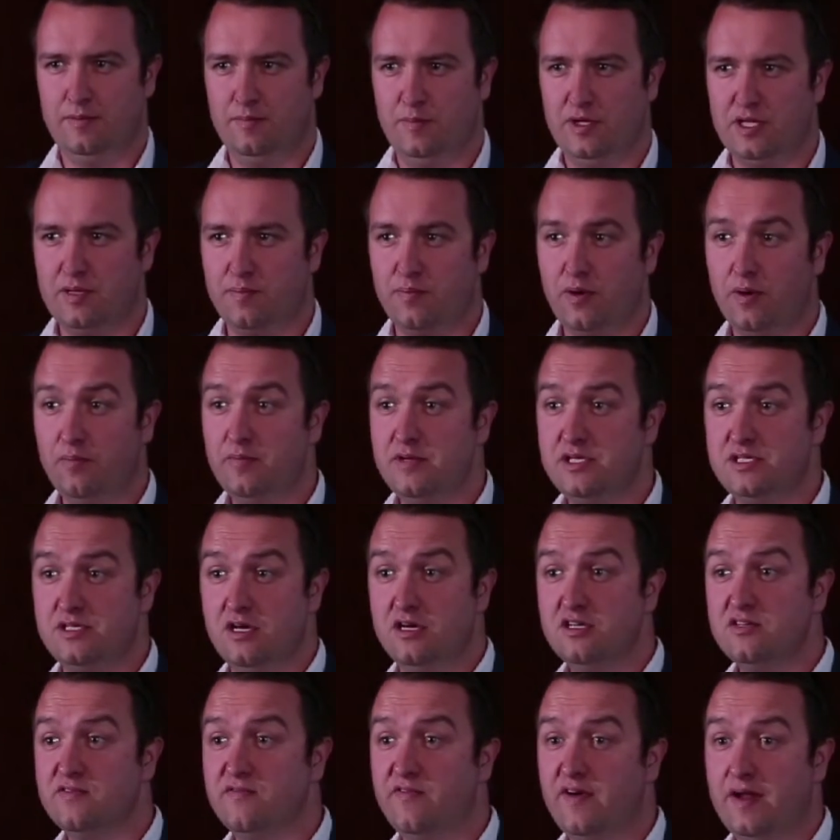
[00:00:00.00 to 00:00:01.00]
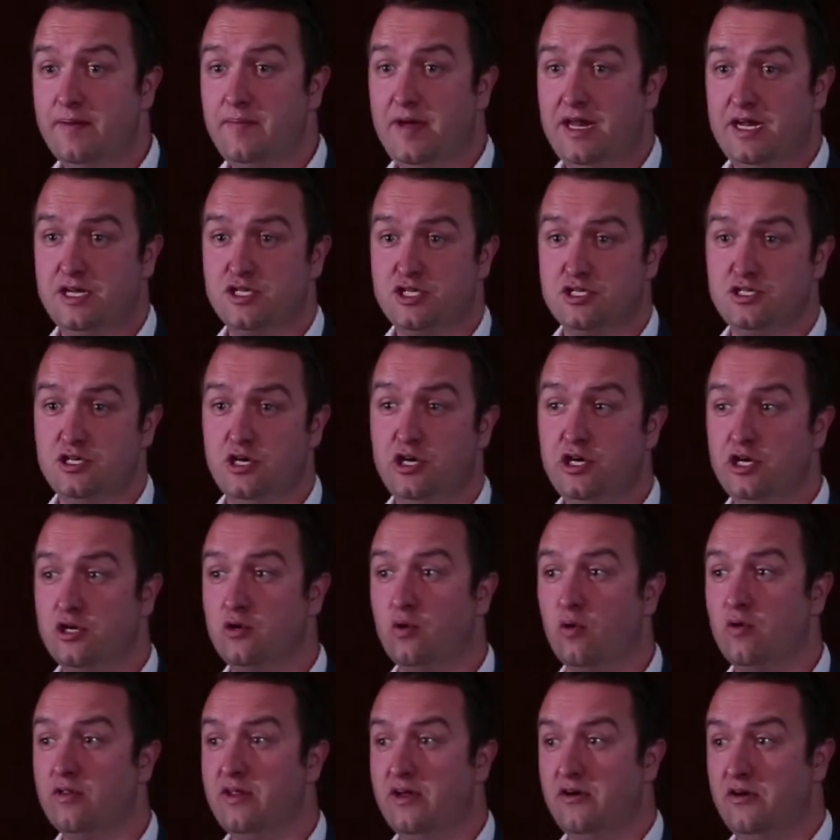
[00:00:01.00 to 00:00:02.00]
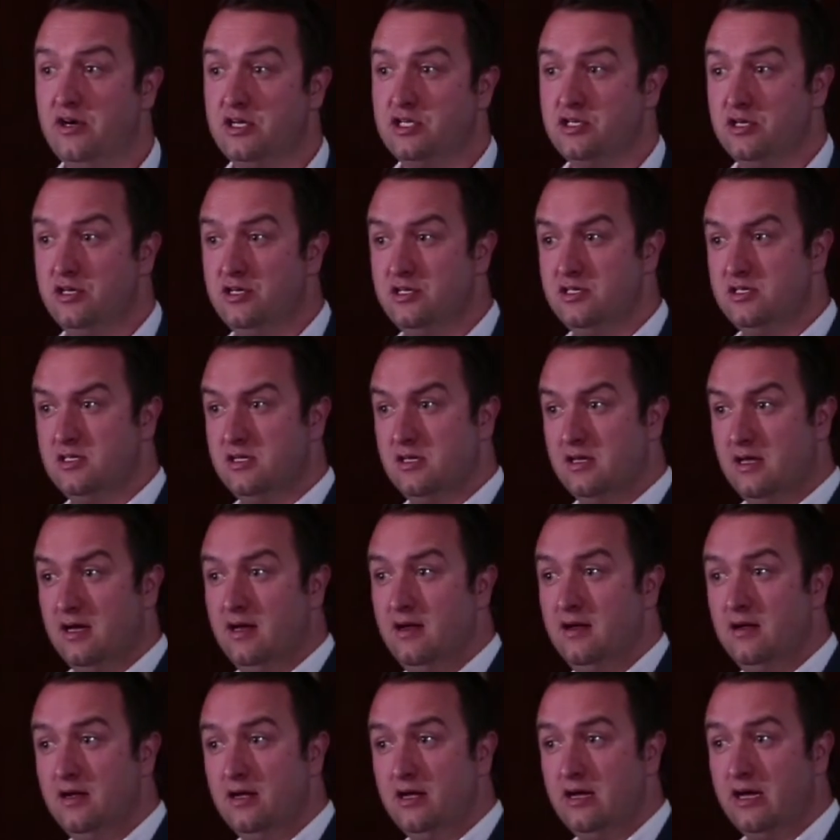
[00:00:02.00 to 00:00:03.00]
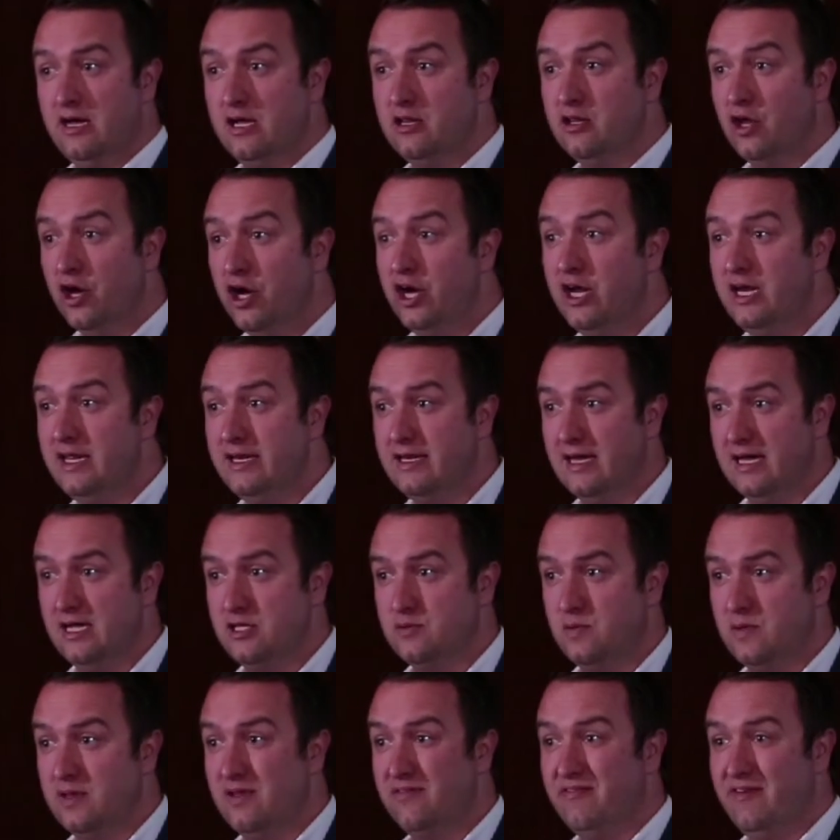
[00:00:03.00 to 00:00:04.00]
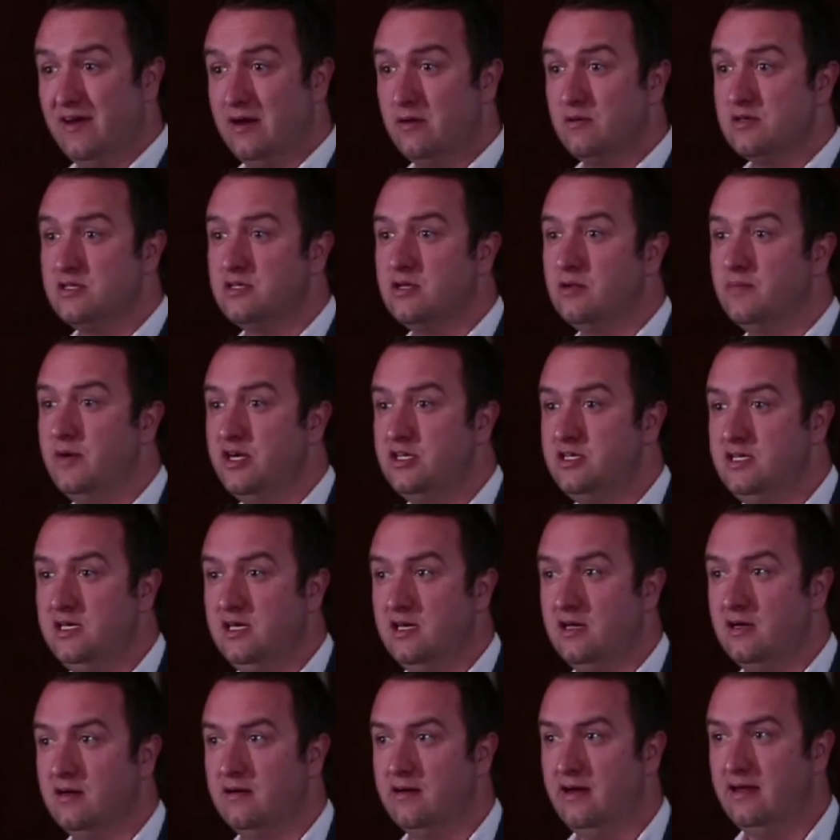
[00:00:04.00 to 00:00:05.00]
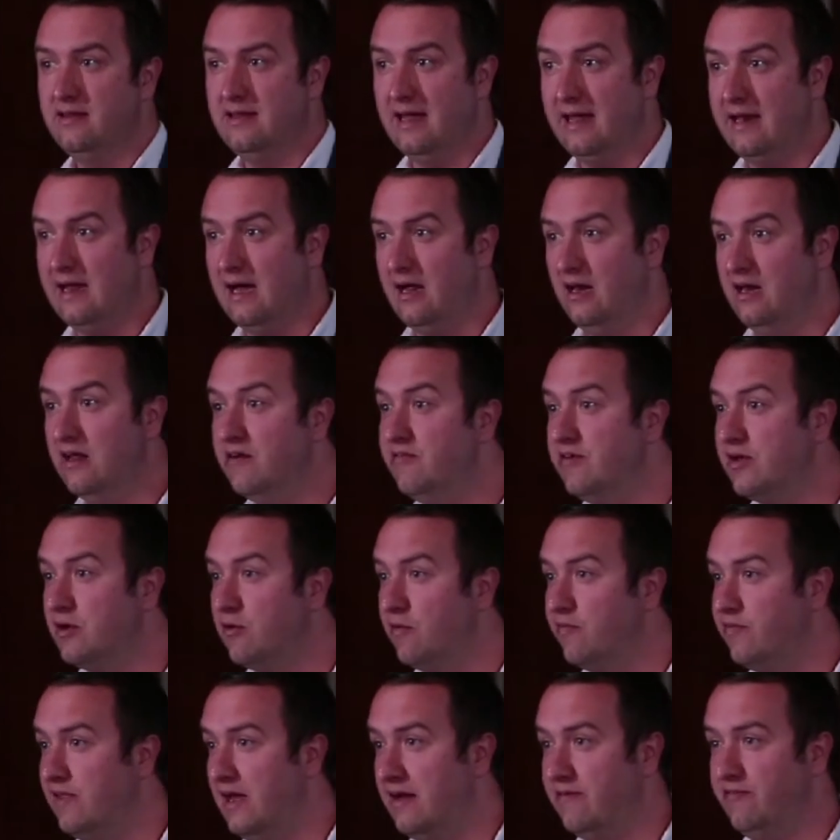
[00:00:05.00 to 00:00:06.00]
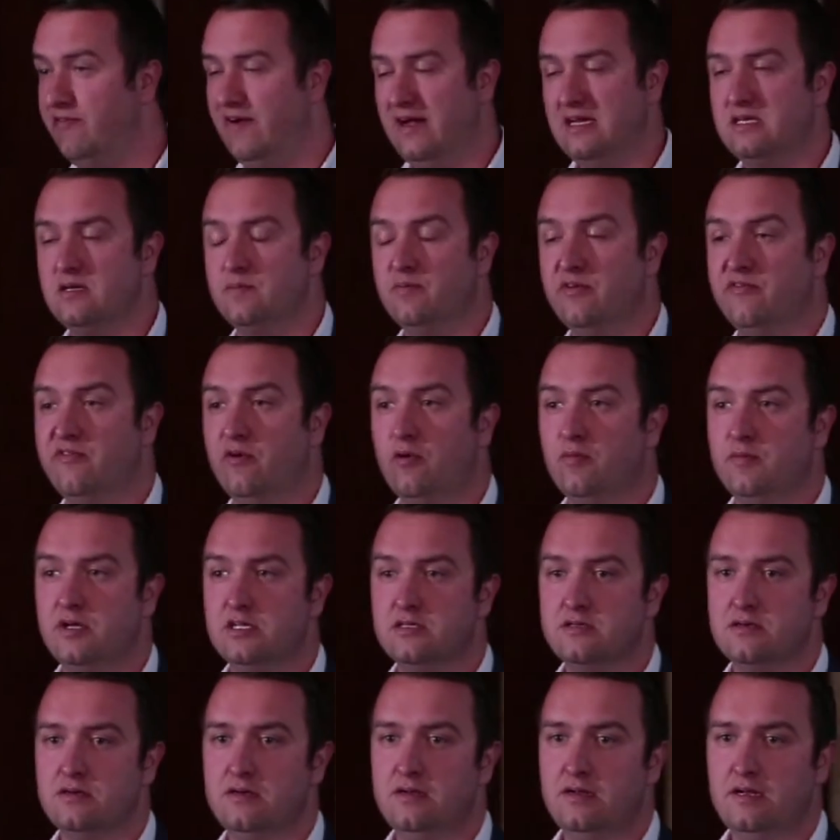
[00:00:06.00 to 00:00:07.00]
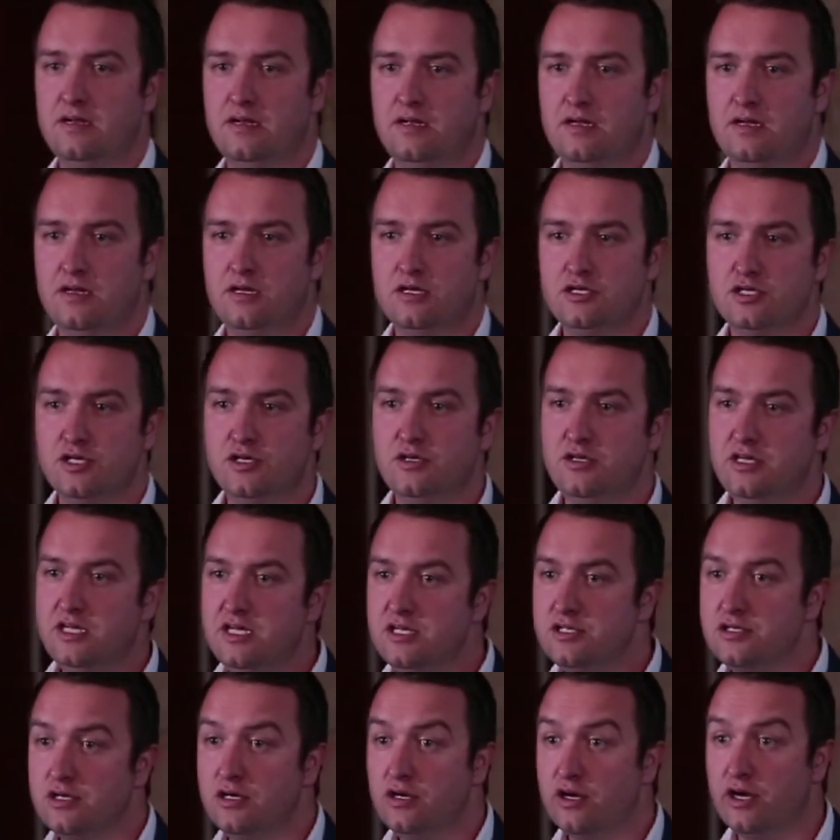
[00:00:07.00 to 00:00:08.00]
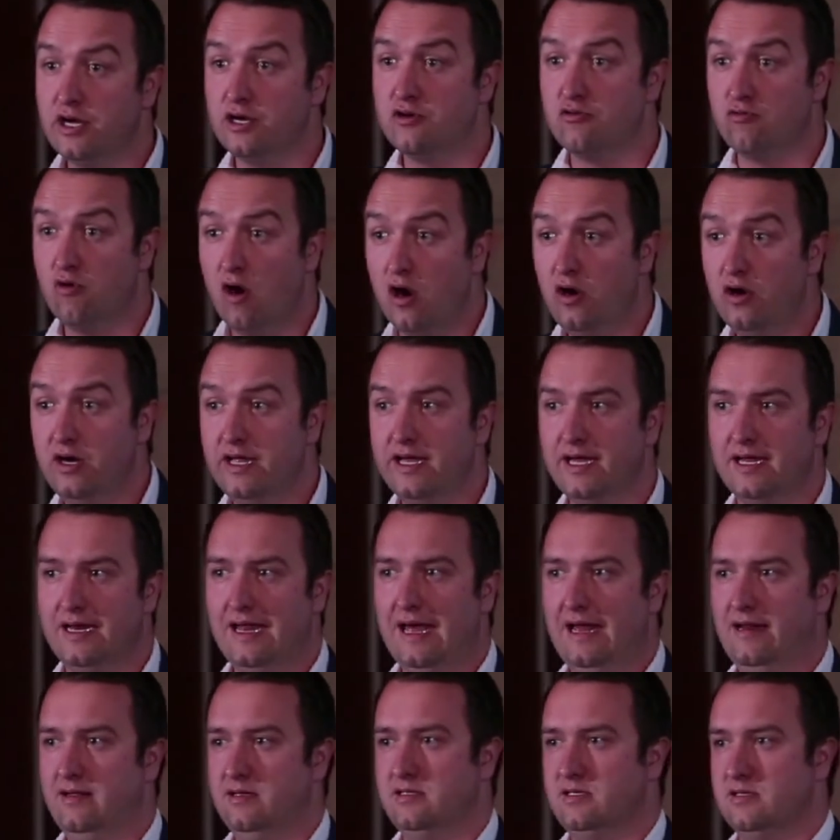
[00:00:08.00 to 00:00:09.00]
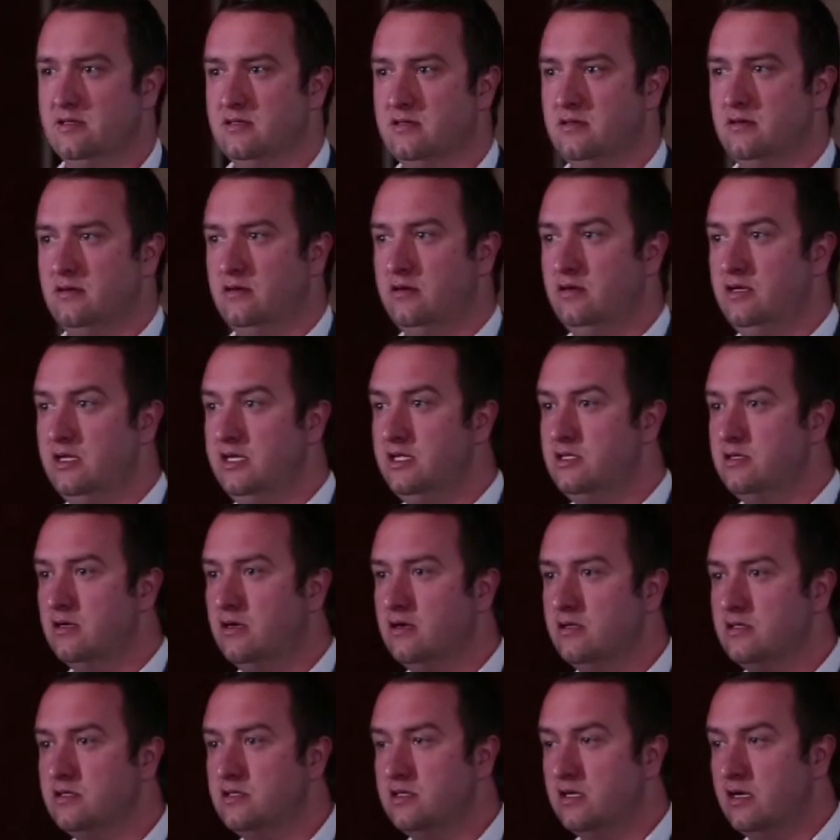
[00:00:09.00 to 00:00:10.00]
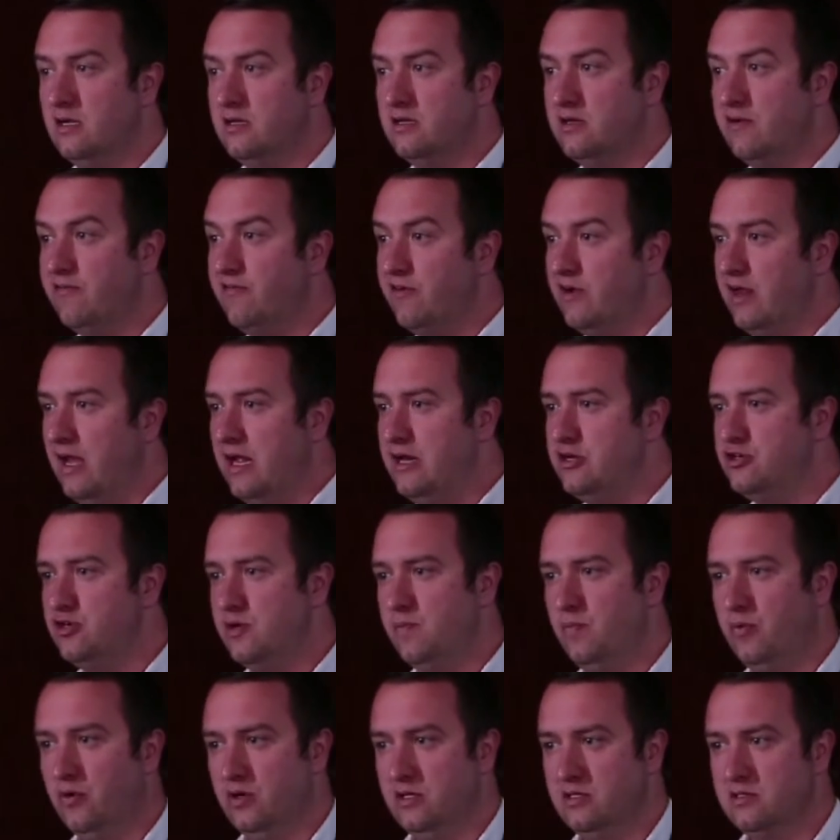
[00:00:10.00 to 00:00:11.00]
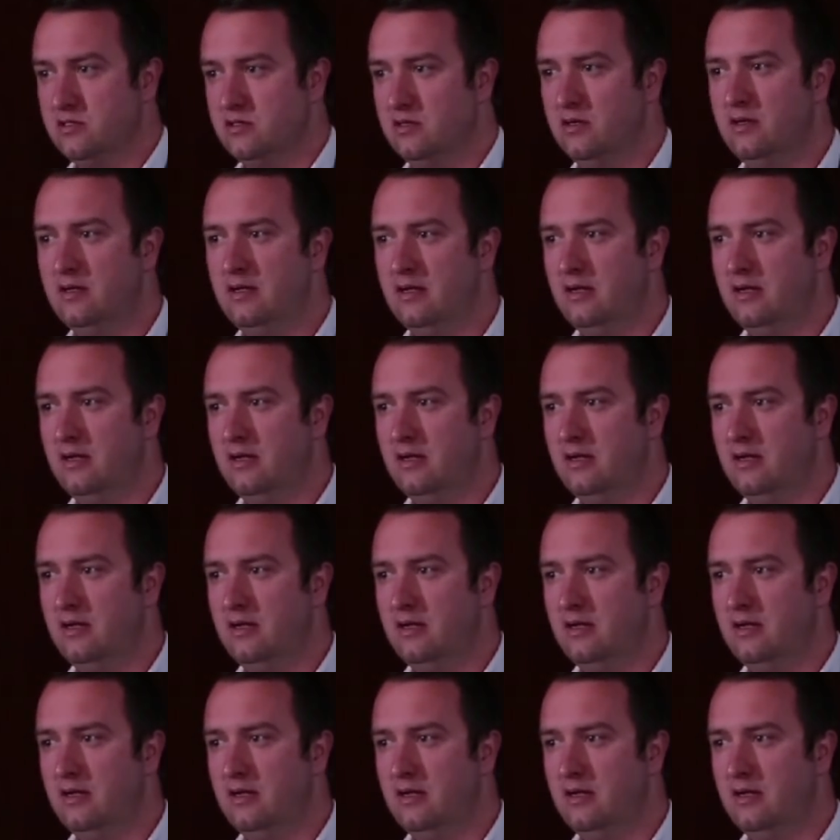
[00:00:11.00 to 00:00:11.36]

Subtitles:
But the problem is those fund managers earned all their returns in the early days when the fund was still boutique, and they're now living off that fatter performance. So you need to look at rolling analysis. You need to consider different entry points.